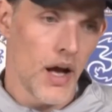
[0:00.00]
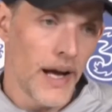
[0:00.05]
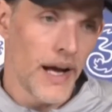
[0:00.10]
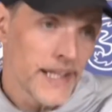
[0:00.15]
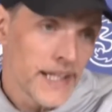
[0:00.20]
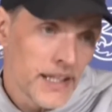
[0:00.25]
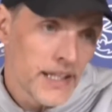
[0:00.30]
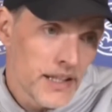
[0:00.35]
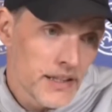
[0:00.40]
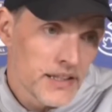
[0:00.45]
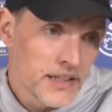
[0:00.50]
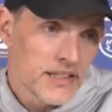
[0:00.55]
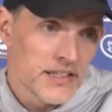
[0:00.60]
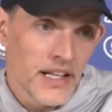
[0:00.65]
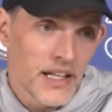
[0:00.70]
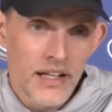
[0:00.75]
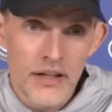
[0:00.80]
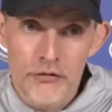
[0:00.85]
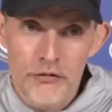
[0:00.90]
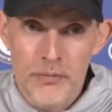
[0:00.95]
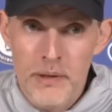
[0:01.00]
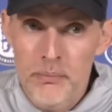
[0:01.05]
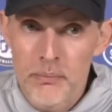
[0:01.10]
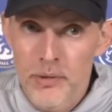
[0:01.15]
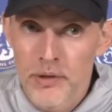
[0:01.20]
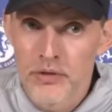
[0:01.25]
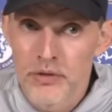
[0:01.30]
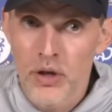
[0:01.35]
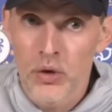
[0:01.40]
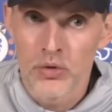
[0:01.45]
I can understand if
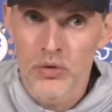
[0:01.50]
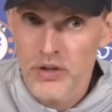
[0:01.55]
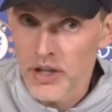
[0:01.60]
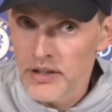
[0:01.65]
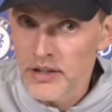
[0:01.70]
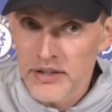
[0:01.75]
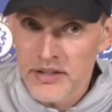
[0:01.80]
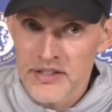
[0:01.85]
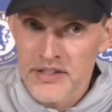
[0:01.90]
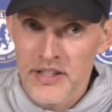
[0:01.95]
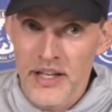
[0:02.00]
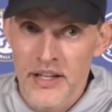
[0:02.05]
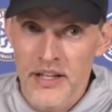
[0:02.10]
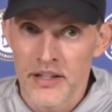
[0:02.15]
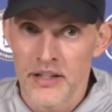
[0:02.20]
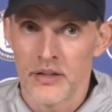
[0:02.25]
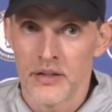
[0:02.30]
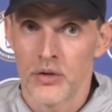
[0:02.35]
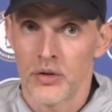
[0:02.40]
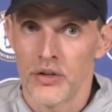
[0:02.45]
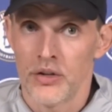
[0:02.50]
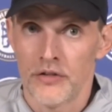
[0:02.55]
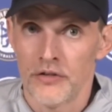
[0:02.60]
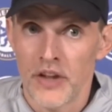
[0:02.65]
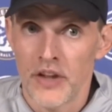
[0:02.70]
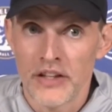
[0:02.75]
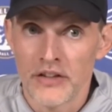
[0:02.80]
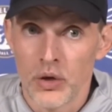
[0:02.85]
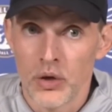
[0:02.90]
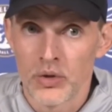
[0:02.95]
people don't understand it or if
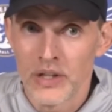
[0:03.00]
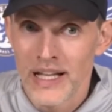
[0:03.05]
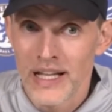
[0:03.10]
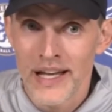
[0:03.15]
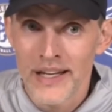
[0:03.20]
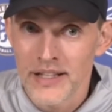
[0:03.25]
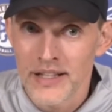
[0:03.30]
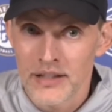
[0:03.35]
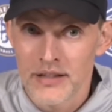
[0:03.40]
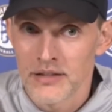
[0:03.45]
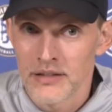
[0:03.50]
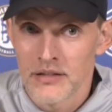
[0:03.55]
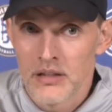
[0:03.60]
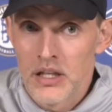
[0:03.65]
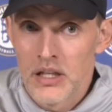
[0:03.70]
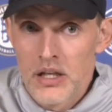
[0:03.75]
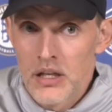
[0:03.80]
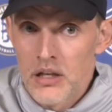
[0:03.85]
they don't like it.